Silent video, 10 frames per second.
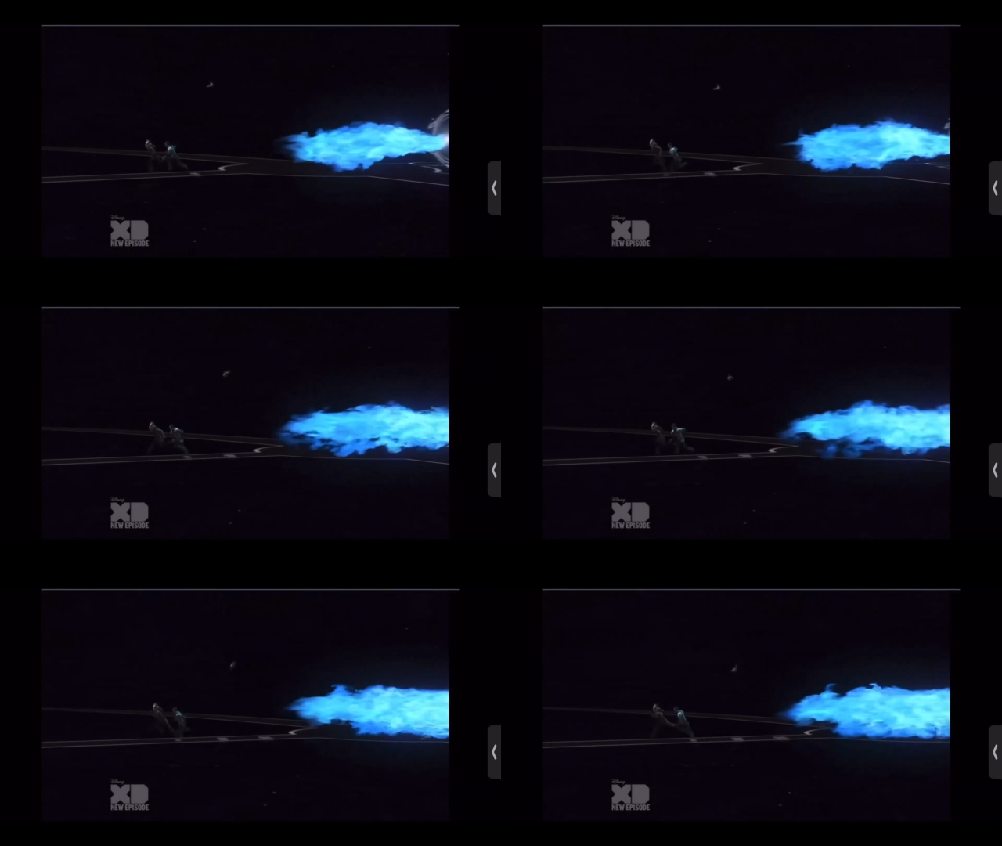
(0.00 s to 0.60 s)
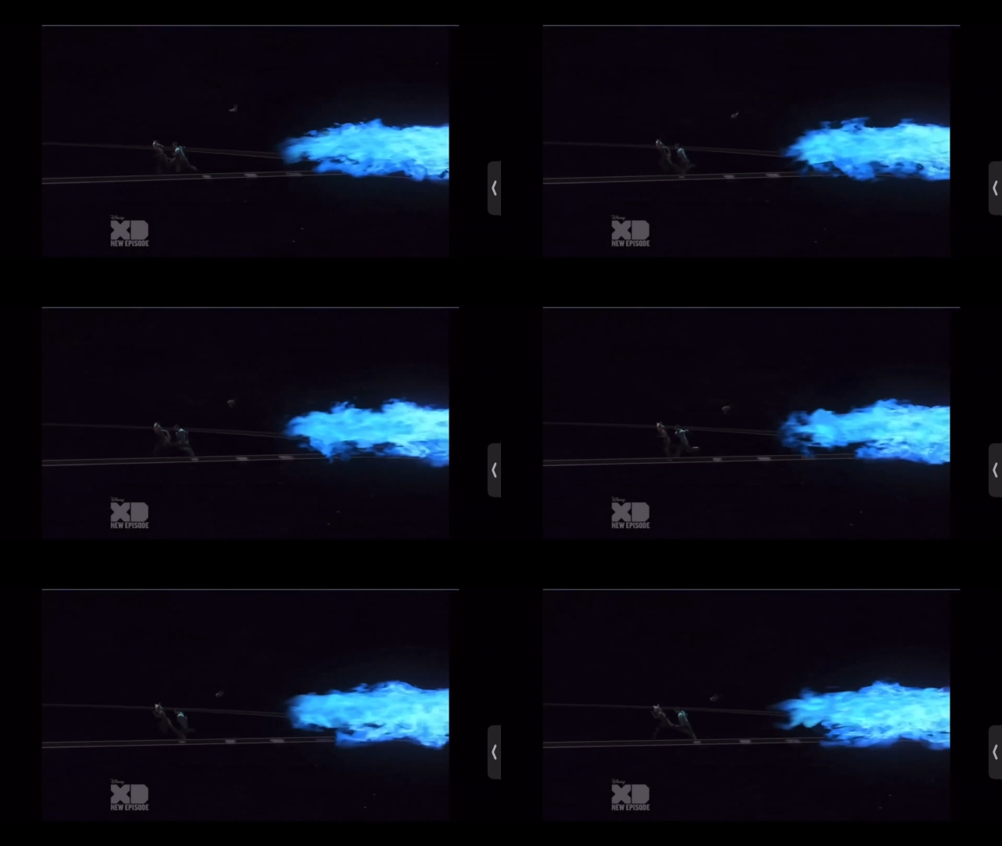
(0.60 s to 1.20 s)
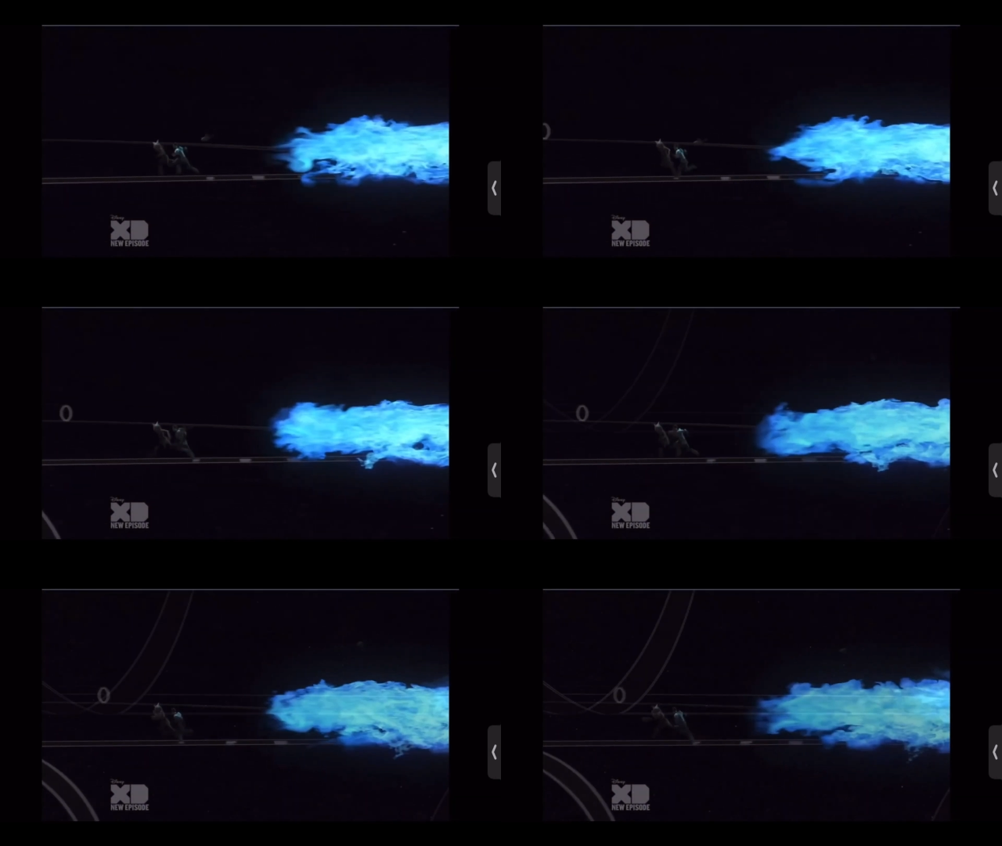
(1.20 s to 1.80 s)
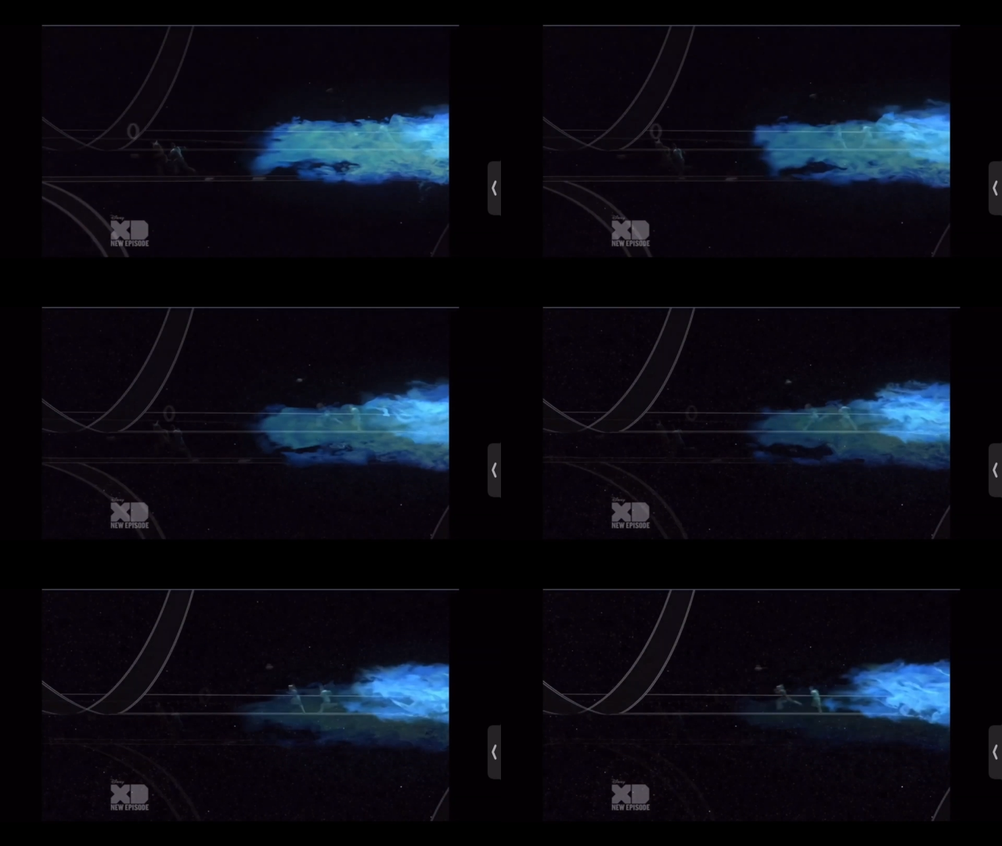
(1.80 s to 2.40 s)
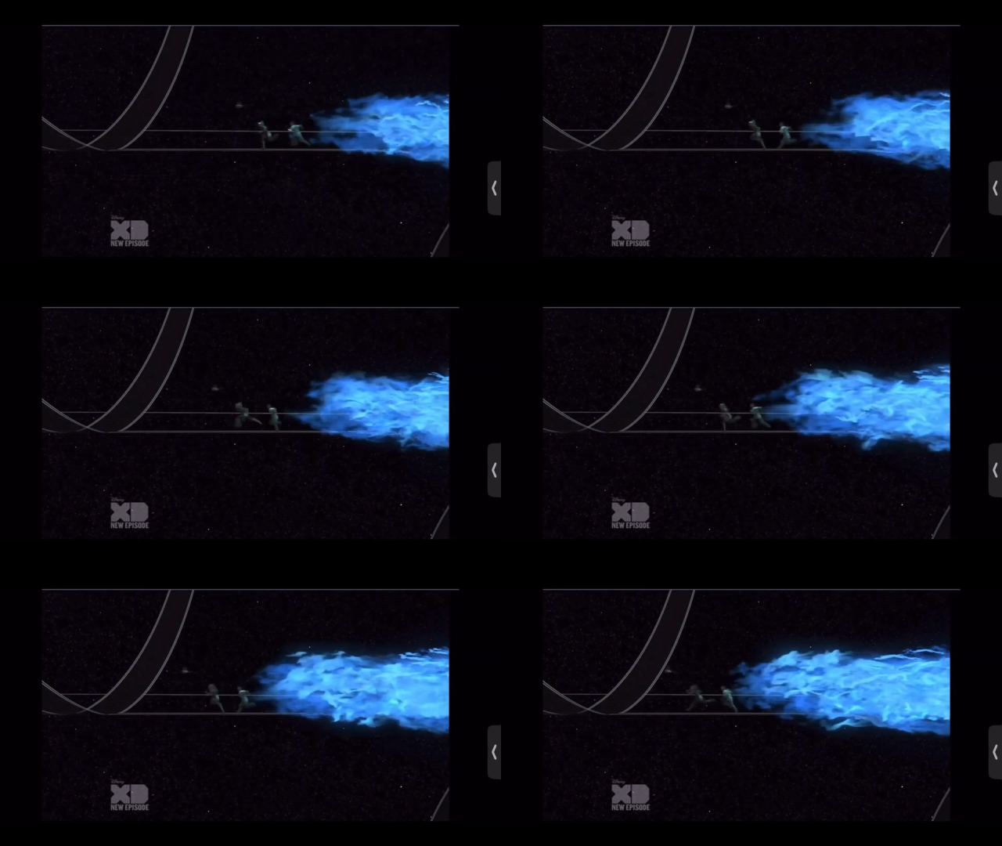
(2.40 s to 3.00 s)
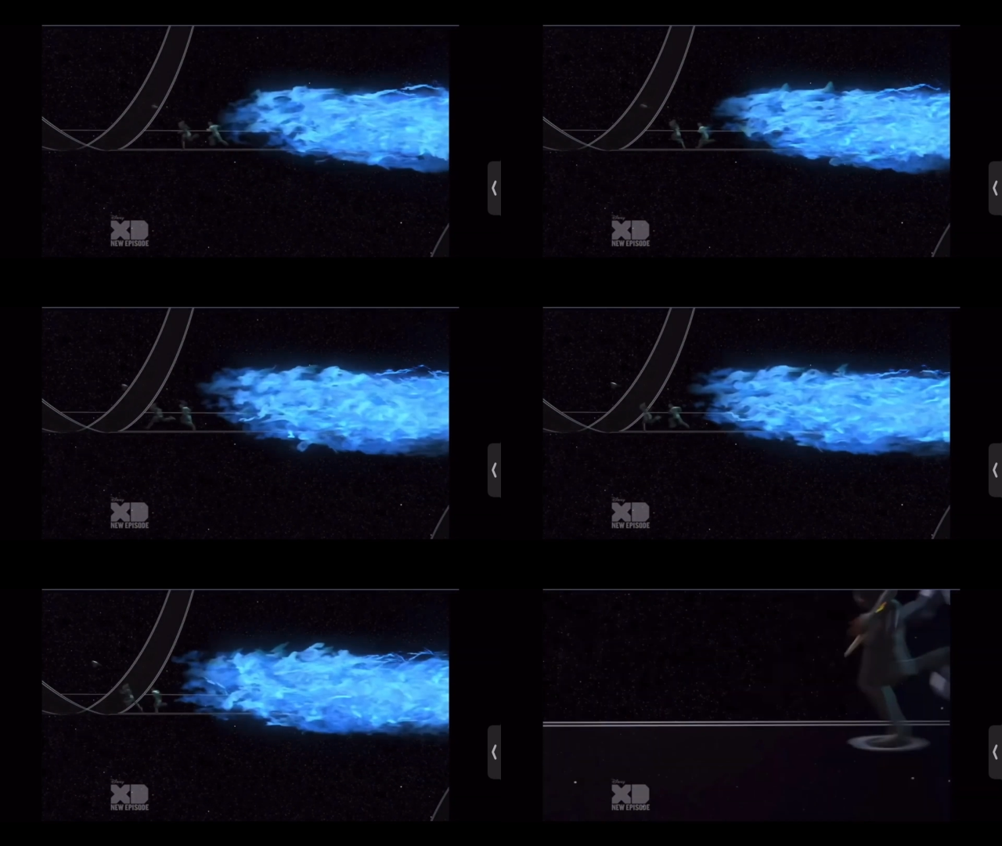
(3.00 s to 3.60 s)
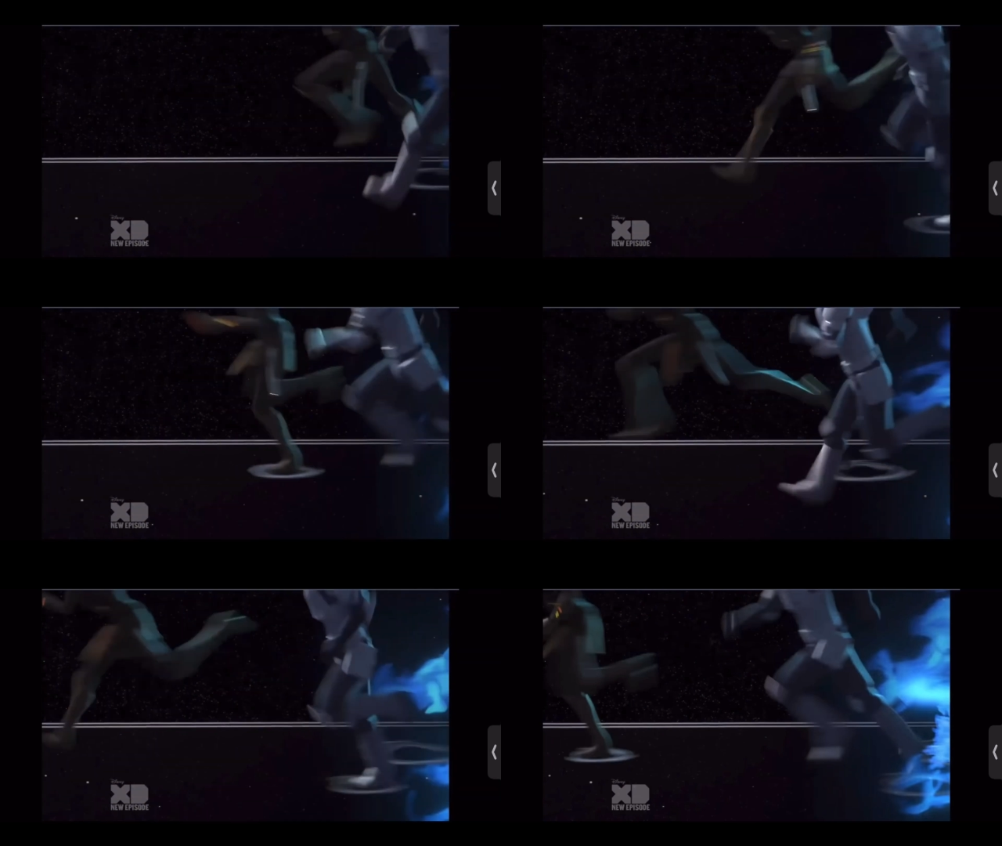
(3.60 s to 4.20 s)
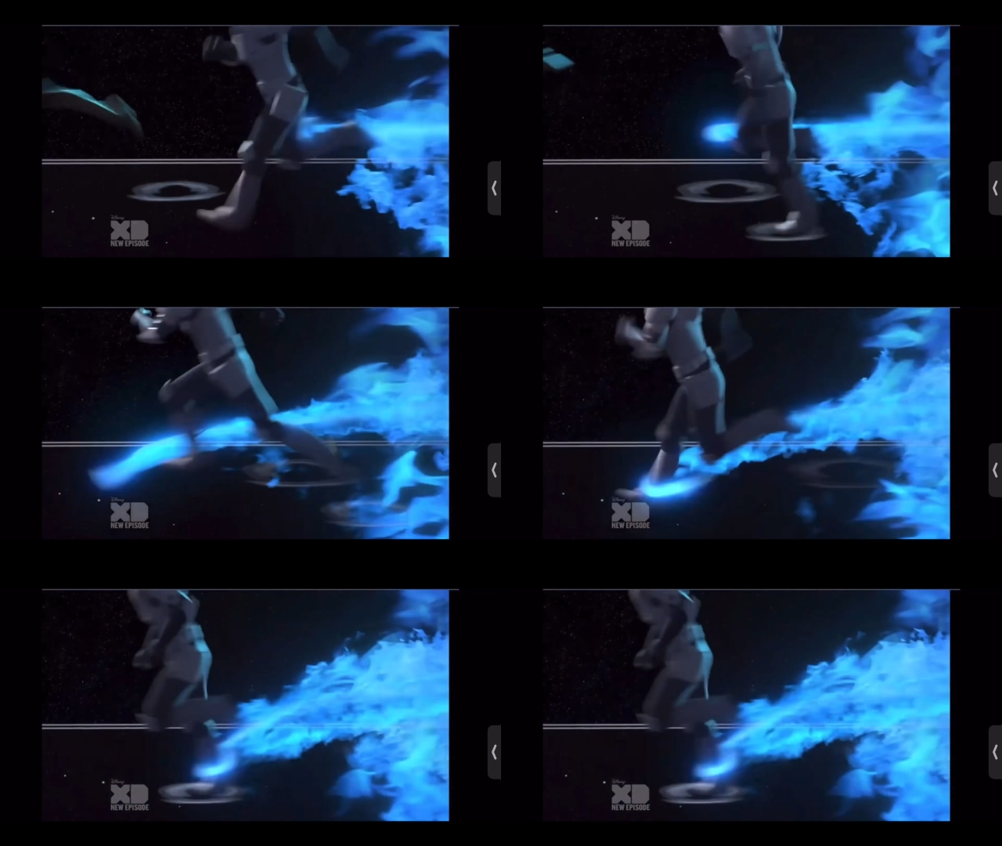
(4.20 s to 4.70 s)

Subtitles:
Nobody's mouth can be seen.